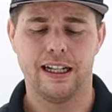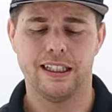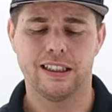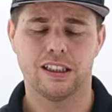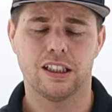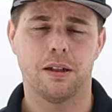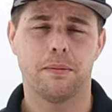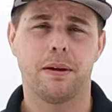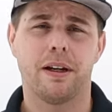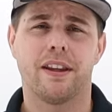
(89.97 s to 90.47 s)

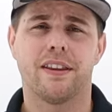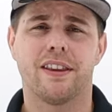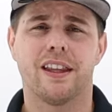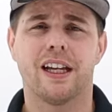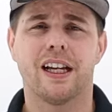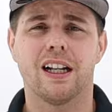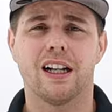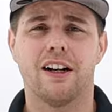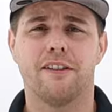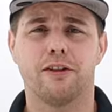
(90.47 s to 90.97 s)
It's going to be
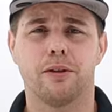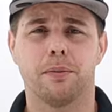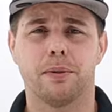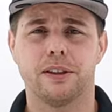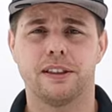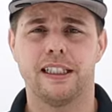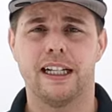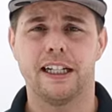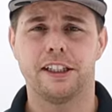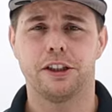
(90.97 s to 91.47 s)
thick enough to
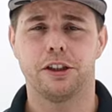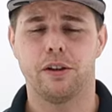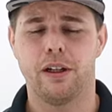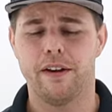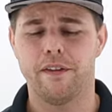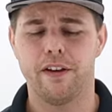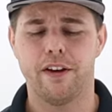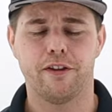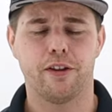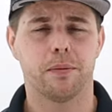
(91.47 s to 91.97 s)
protect you,
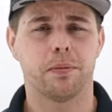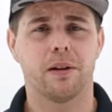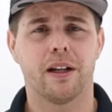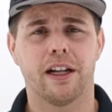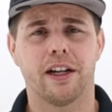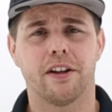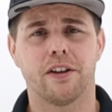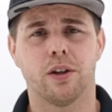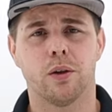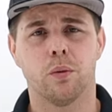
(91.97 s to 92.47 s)
even if you're
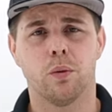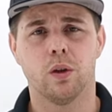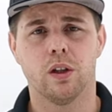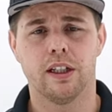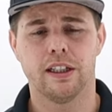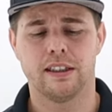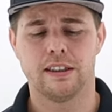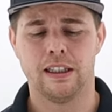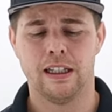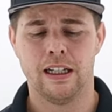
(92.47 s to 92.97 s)
playing in the
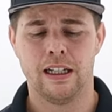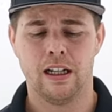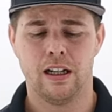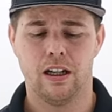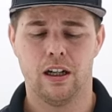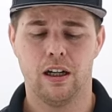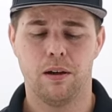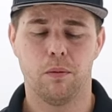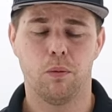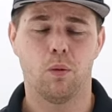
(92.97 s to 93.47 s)
woods.
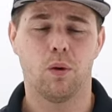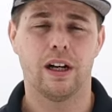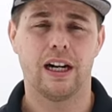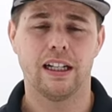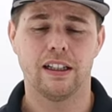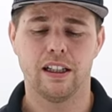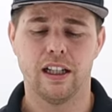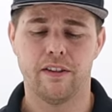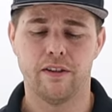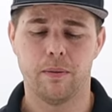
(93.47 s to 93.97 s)
Um, what
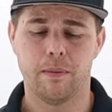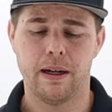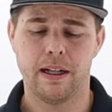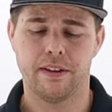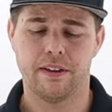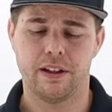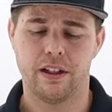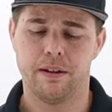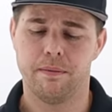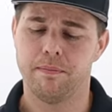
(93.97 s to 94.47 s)
I love
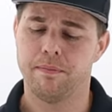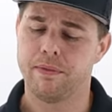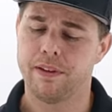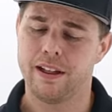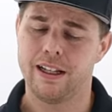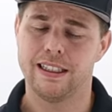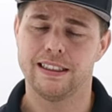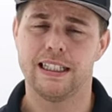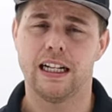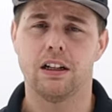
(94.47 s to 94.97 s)
about them
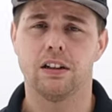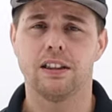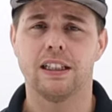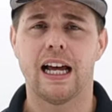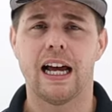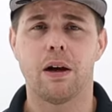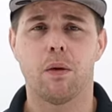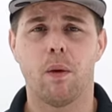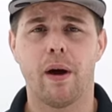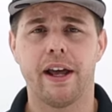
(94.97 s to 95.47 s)
is how
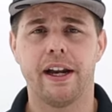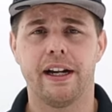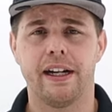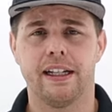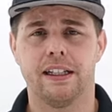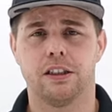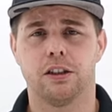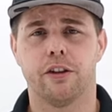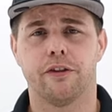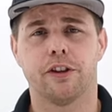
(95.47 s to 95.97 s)
lightweight
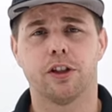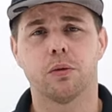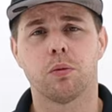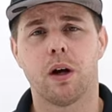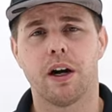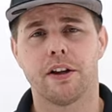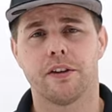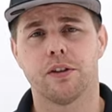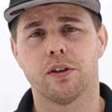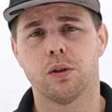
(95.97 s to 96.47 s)
it is. So if you're
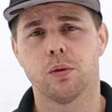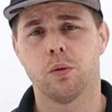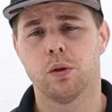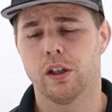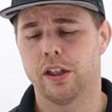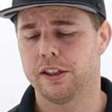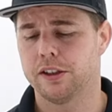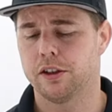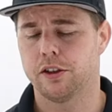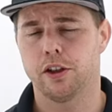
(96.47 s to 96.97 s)
running through the
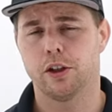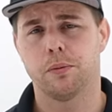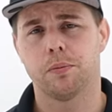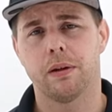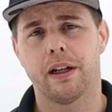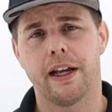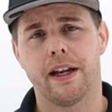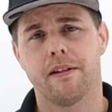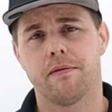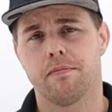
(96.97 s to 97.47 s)
woods or you
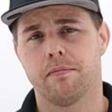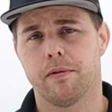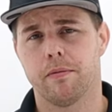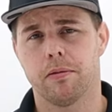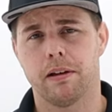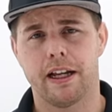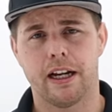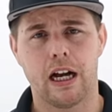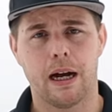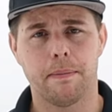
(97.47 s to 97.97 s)
play
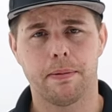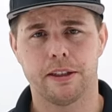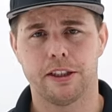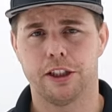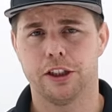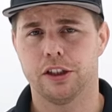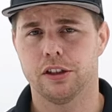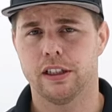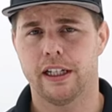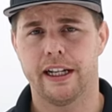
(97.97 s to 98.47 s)
play
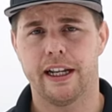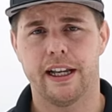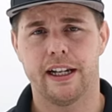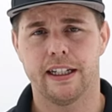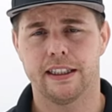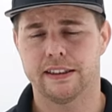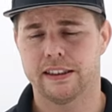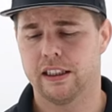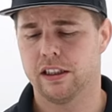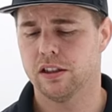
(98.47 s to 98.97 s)
competition like
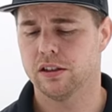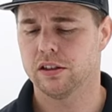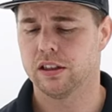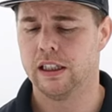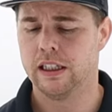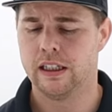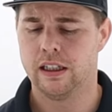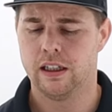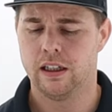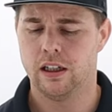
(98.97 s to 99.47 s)
N X
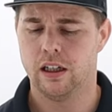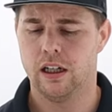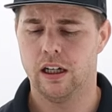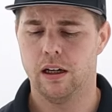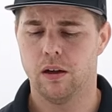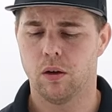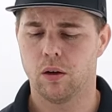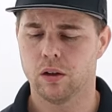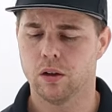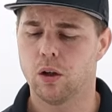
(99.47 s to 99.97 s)
Ls
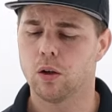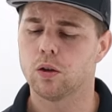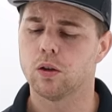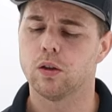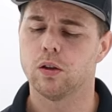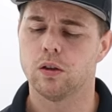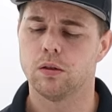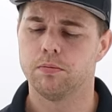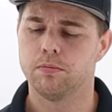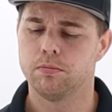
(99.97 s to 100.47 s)
uh, or
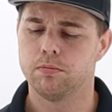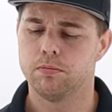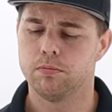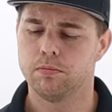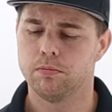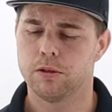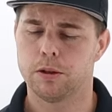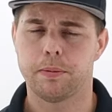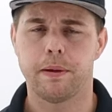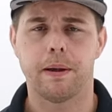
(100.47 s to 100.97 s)
local
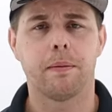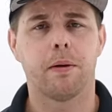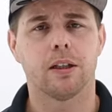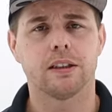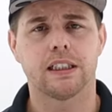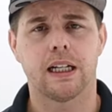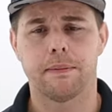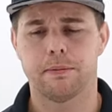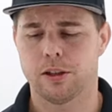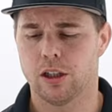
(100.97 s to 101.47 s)

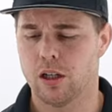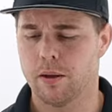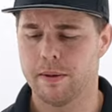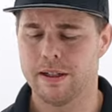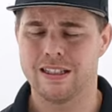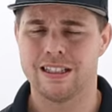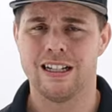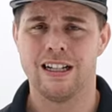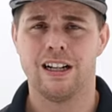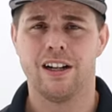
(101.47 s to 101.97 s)
speedball type
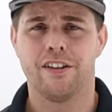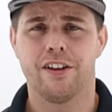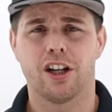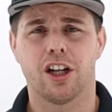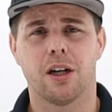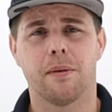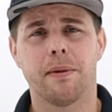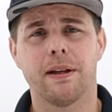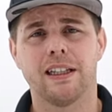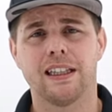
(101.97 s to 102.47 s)
tournaments,
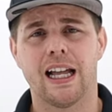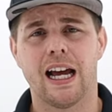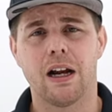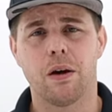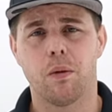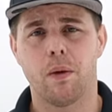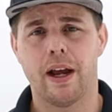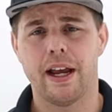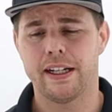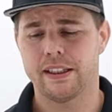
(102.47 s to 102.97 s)
they're going to be
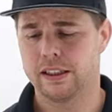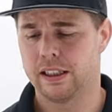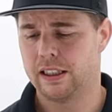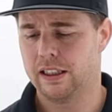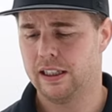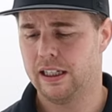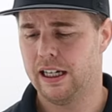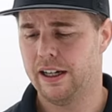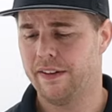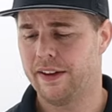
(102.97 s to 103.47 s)
lightweight.
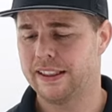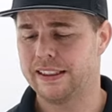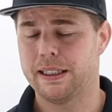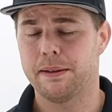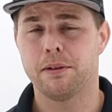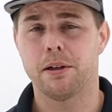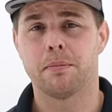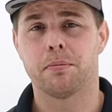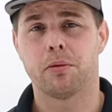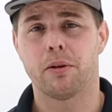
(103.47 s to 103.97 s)
Uh, they
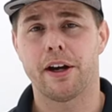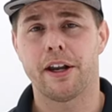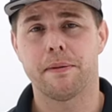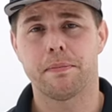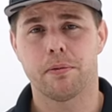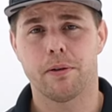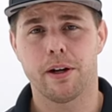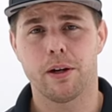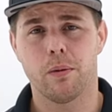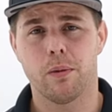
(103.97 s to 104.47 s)
seem to
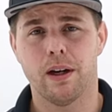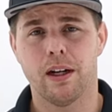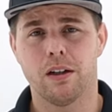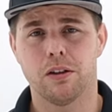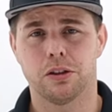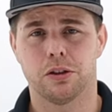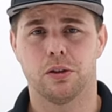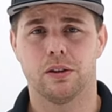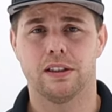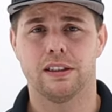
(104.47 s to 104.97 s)
breathe pretty
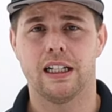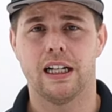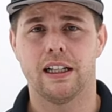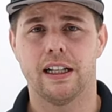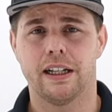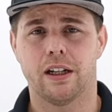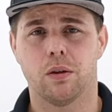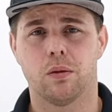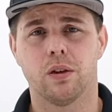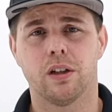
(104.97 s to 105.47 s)
well, so it's not
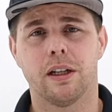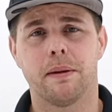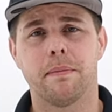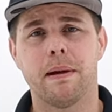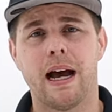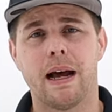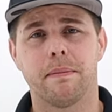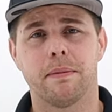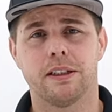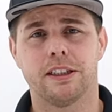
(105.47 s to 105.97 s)
like a really
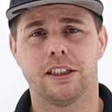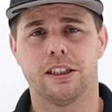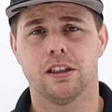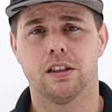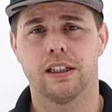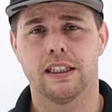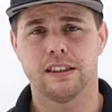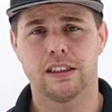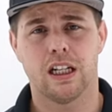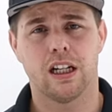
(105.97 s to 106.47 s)
bad
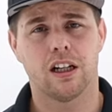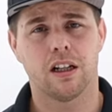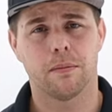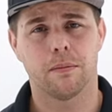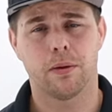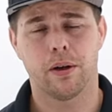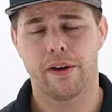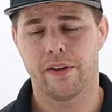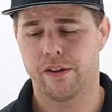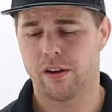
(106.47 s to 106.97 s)
material that's not
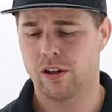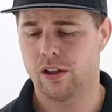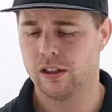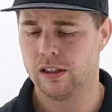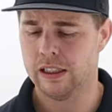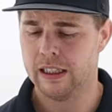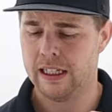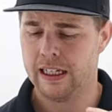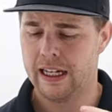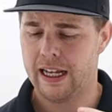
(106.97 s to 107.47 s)
going to breathe at
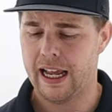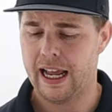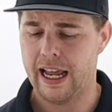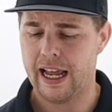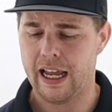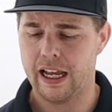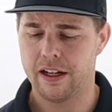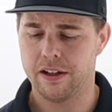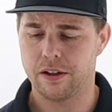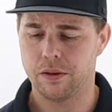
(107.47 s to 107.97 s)
all.
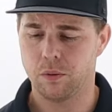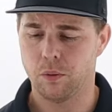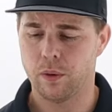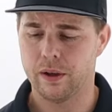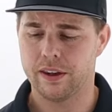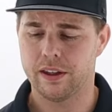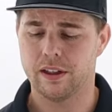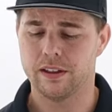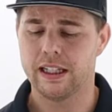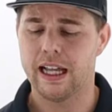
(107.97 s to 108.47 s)
And
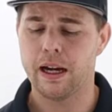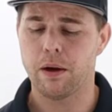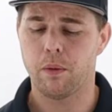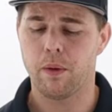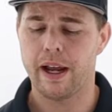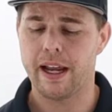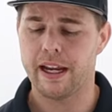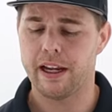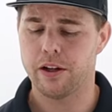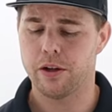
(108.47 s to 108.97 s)
with the
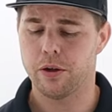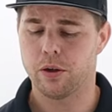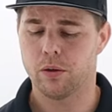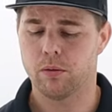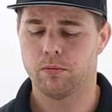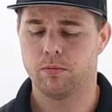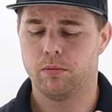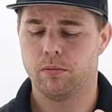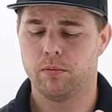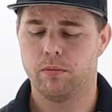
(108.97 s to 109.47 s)
lightweight,
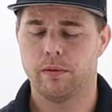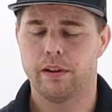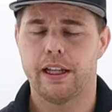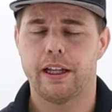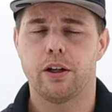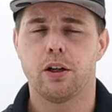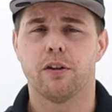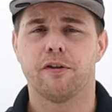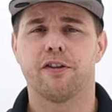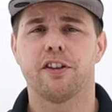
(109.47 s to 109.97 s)
you're
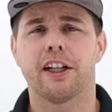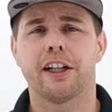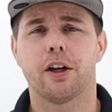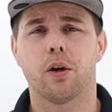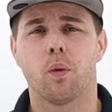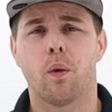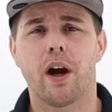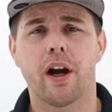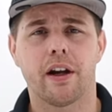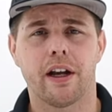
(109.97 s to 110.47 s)
that you don't feel like
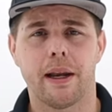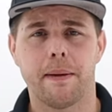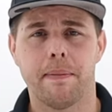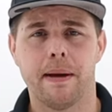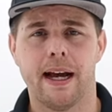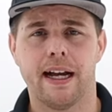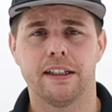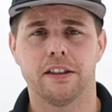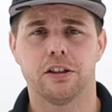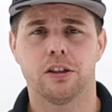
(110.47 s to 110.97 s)
you're wearing knee
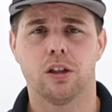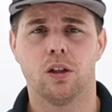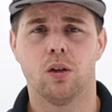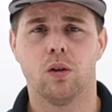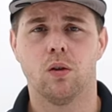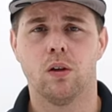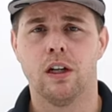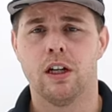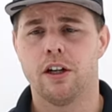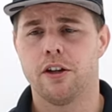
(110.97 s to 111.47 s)
pads.
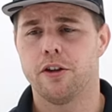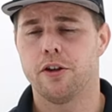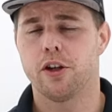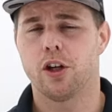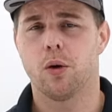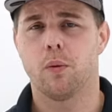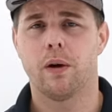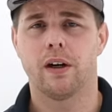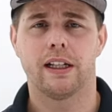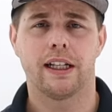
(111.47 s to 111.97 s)
So
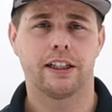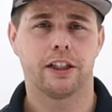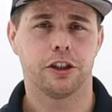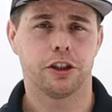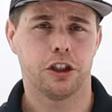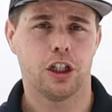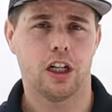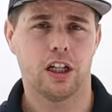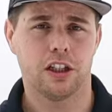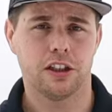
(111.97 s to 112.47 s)
you can wear like the
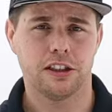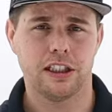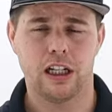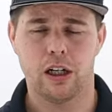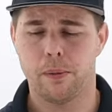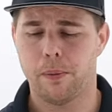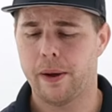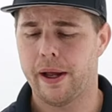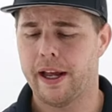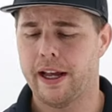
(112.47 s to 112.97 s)
jogger
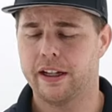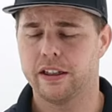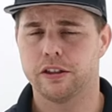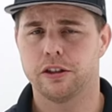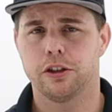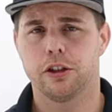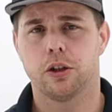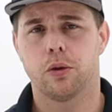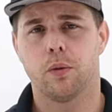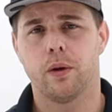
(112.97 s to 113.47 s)
style
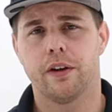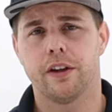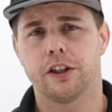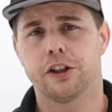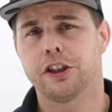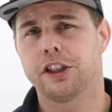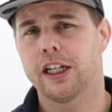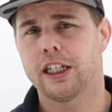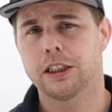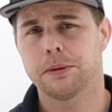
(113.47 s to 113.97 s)
pants, you can wear
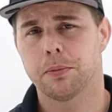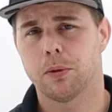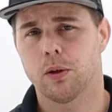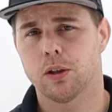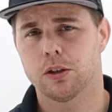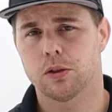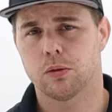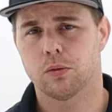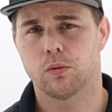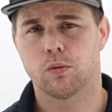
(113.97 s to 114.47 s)
the G I
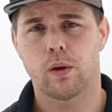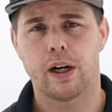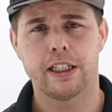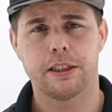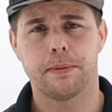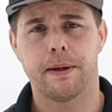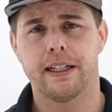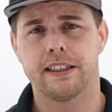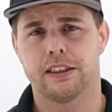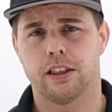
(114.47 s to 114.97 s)
Sports
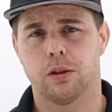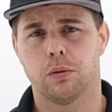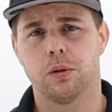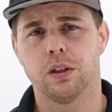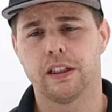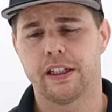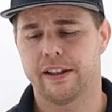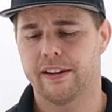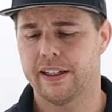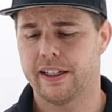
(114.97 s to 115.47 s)
race pants that are
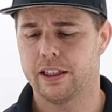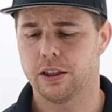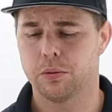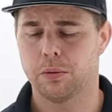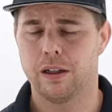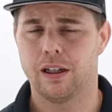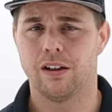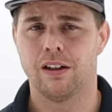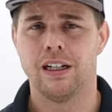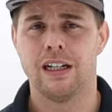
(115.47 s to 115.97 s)
really thin as
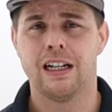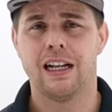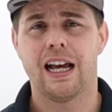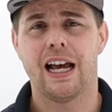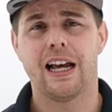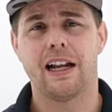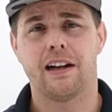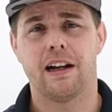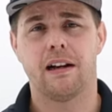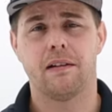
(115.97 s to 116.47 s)
well,
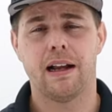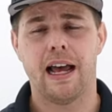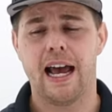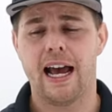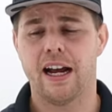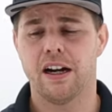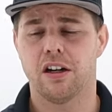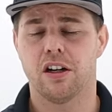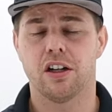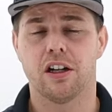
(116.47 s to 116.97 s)
and
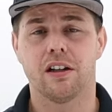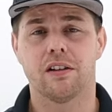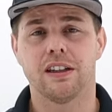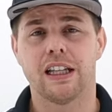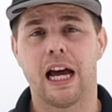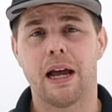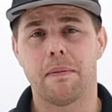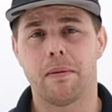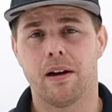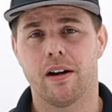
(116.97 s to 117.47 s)
add on a
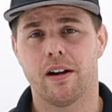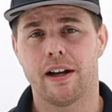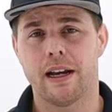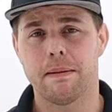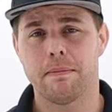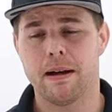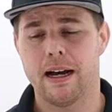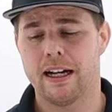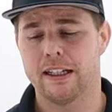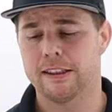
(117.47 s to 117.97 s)
light pair of
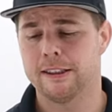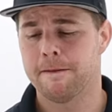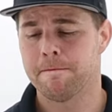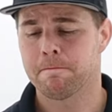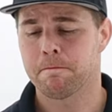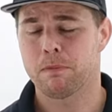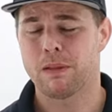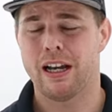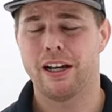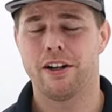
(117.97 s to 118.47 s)
knee pads,
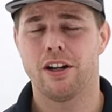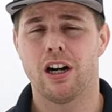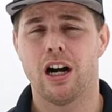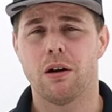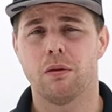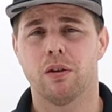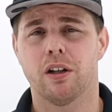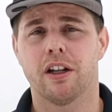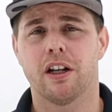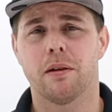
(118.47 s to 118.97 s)
and you're
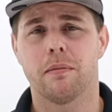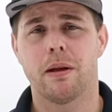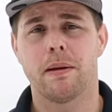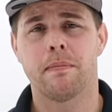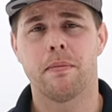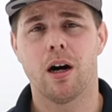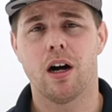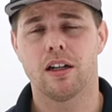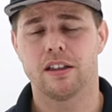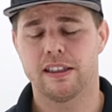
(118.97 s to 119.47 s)
not really gonna
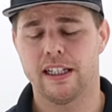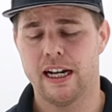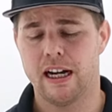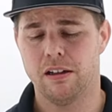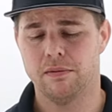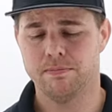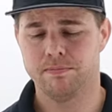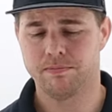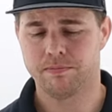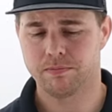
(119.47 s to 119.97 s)
be bogged
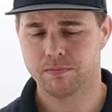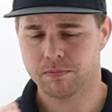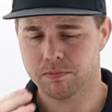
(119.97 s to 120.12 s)
down.